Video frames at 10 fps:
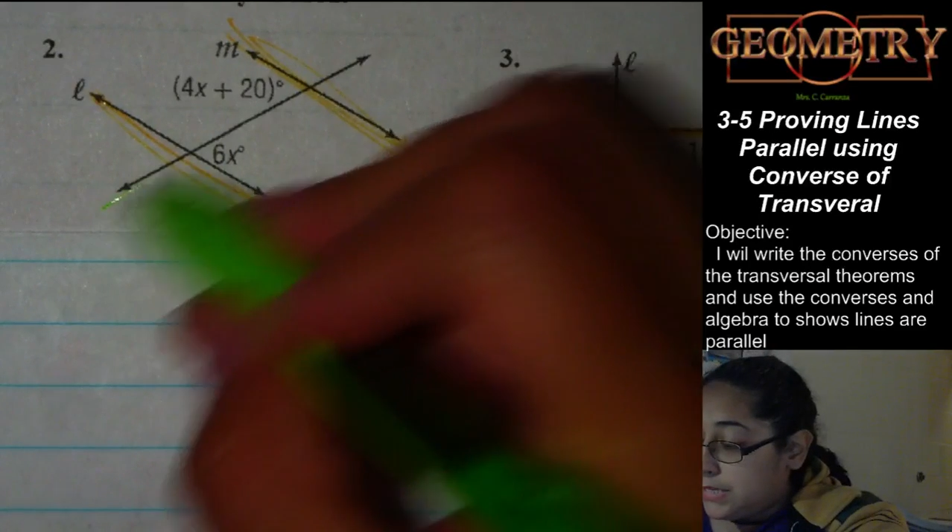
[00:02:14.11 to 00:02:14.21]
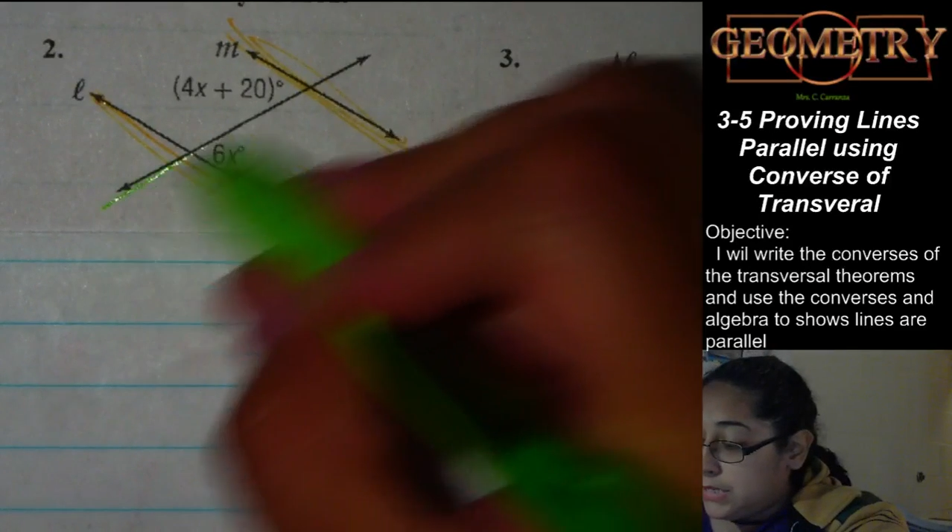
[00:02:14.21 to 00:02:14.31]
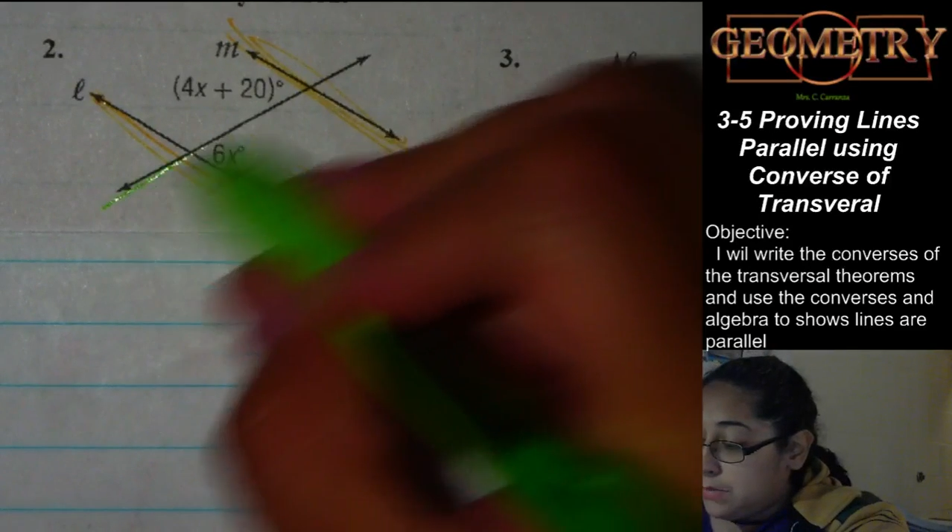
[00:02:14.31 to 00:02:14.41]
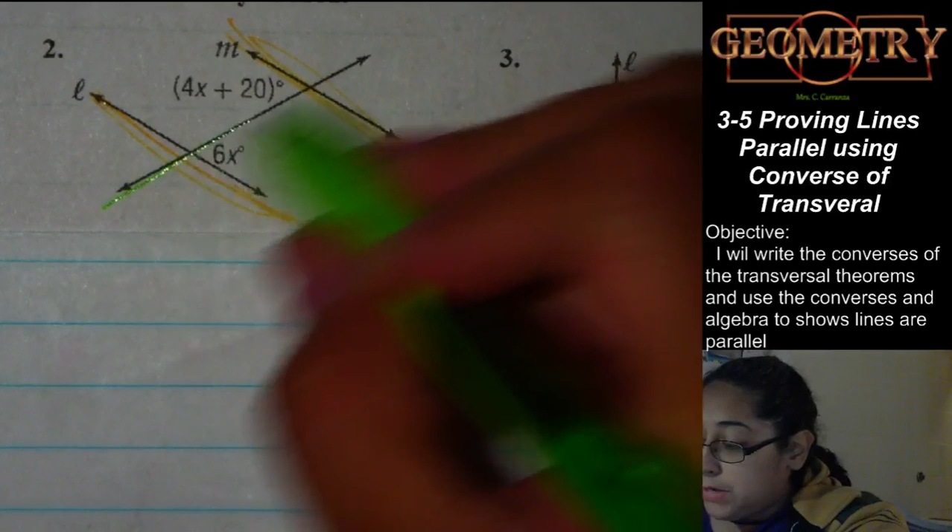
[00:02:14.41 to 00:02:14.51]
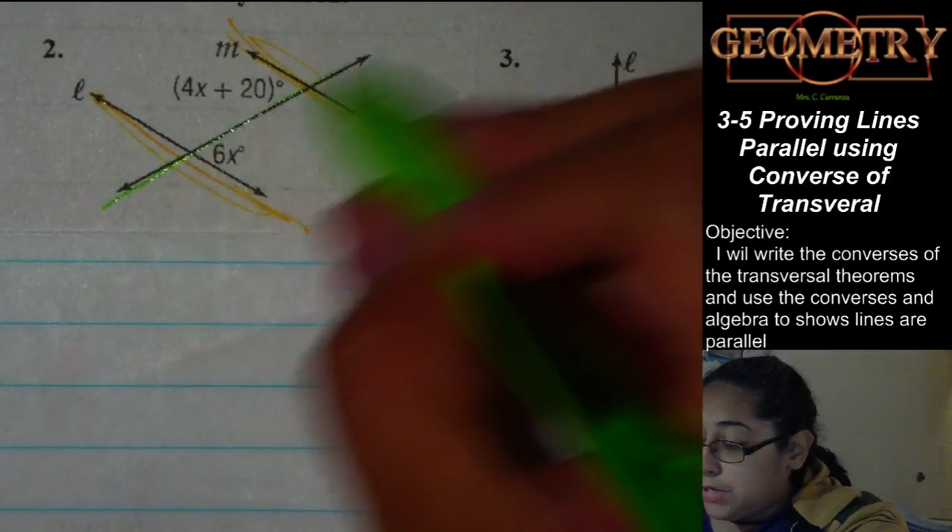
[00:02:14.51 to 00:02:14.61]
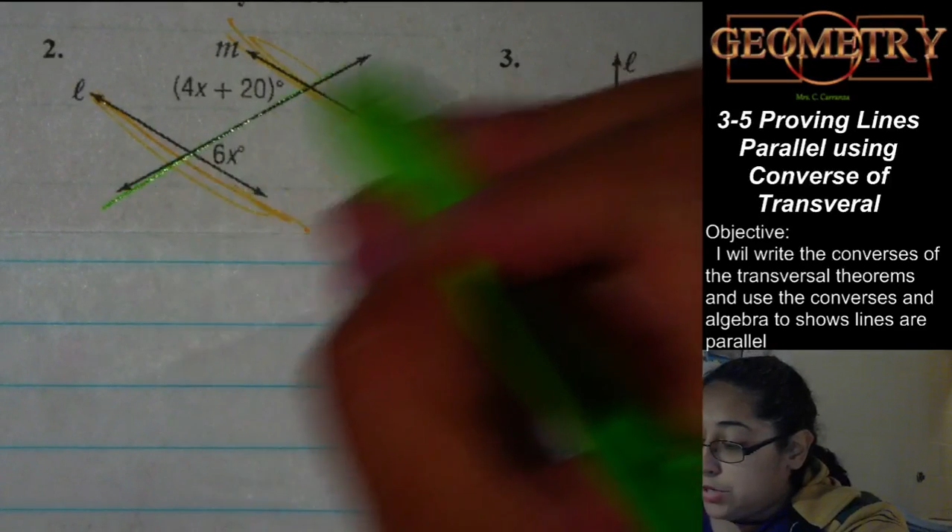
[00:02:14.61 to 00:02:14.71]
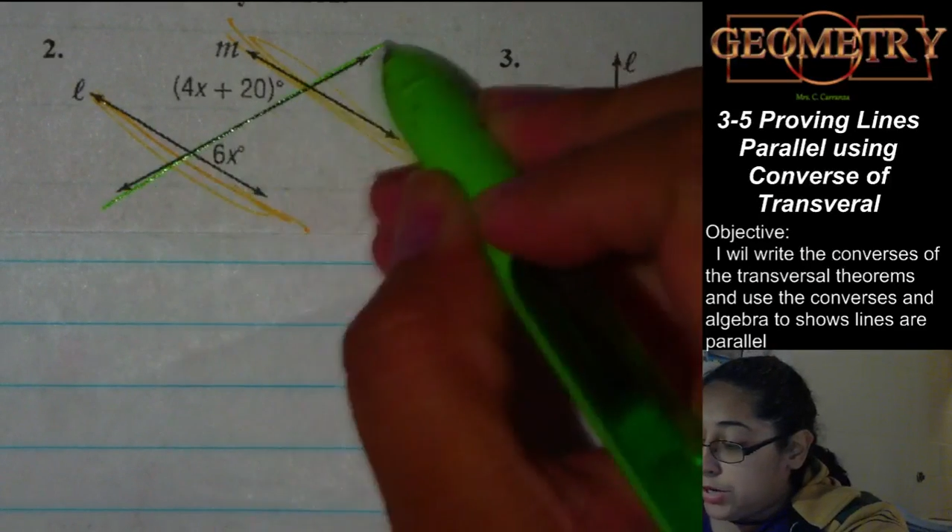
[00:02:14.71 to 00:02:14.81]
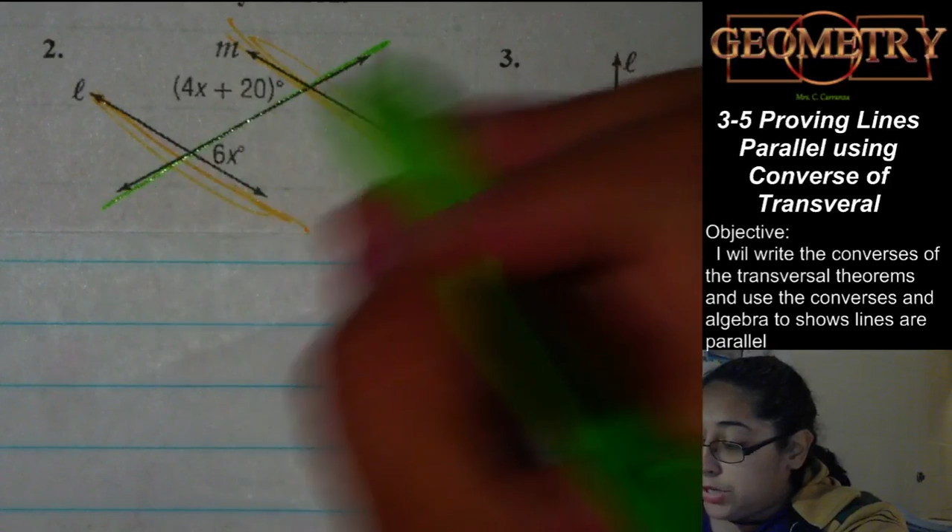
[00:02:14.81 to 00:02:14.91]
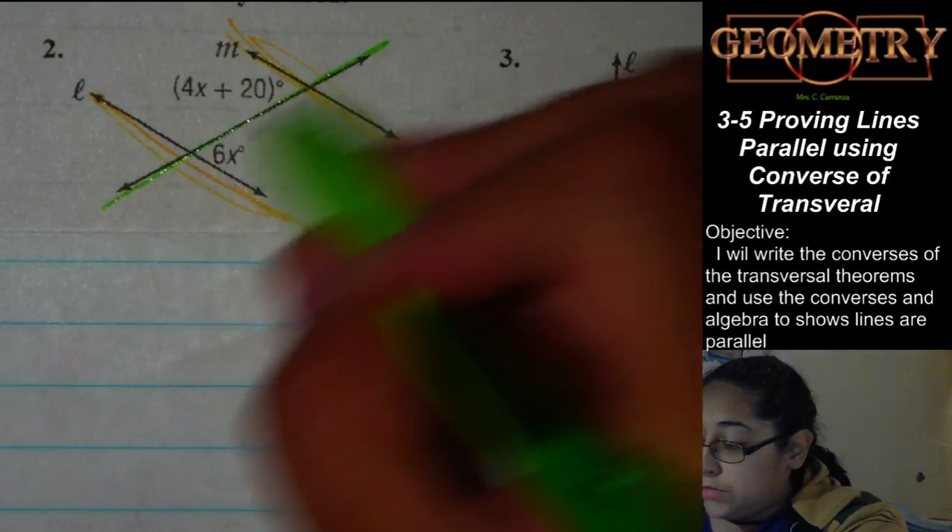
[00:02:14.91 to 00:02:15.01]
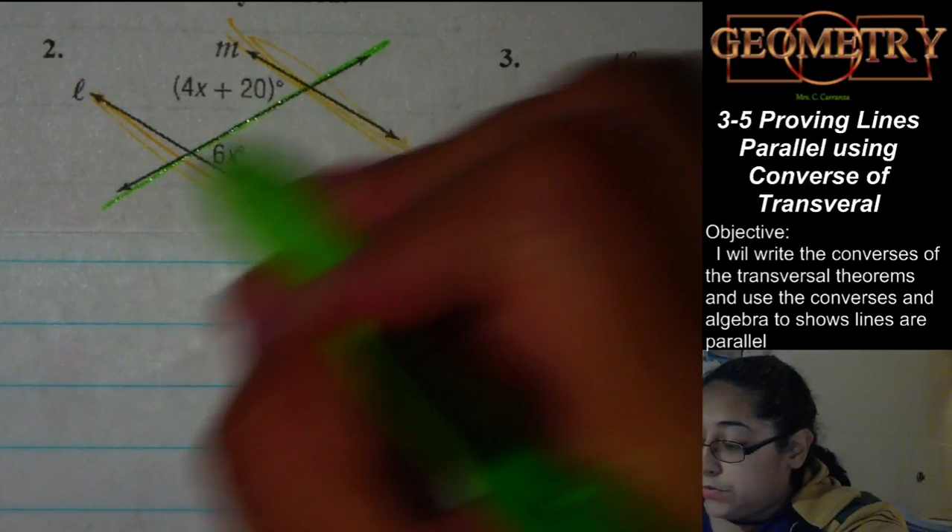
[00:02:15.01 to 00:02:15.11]
my
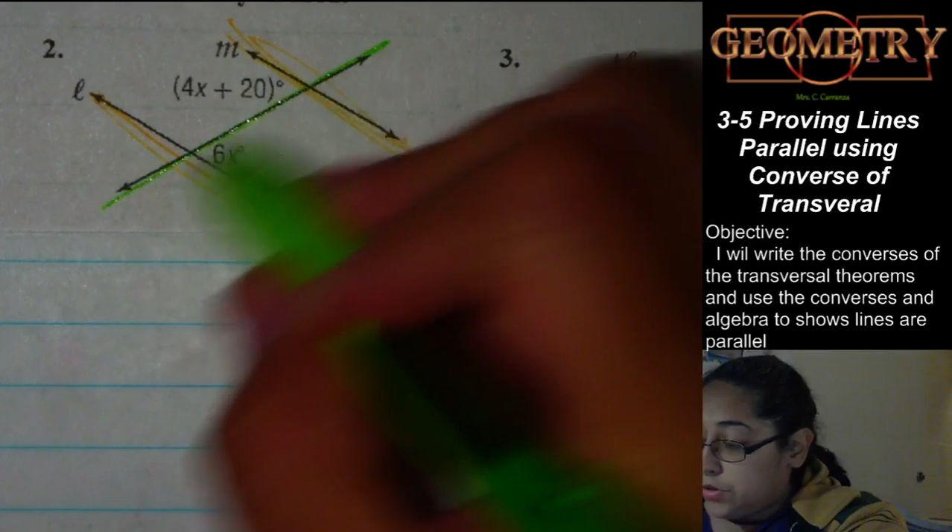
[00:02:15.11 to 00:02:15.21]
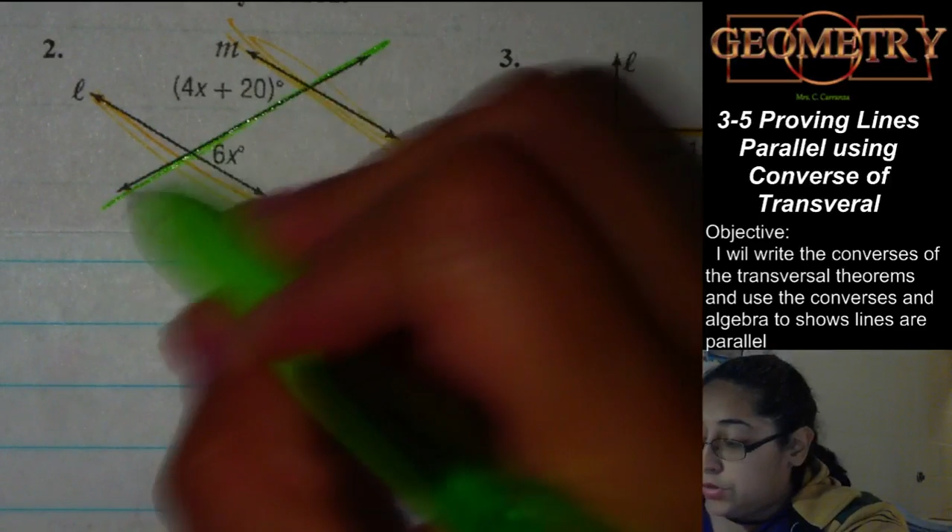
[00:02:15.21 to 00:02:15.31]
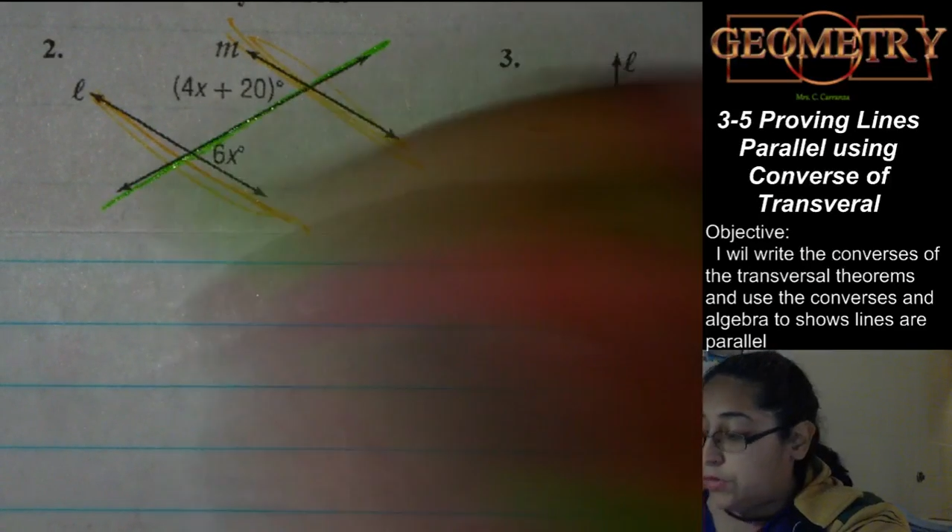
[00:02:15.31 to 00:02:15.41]
transversal.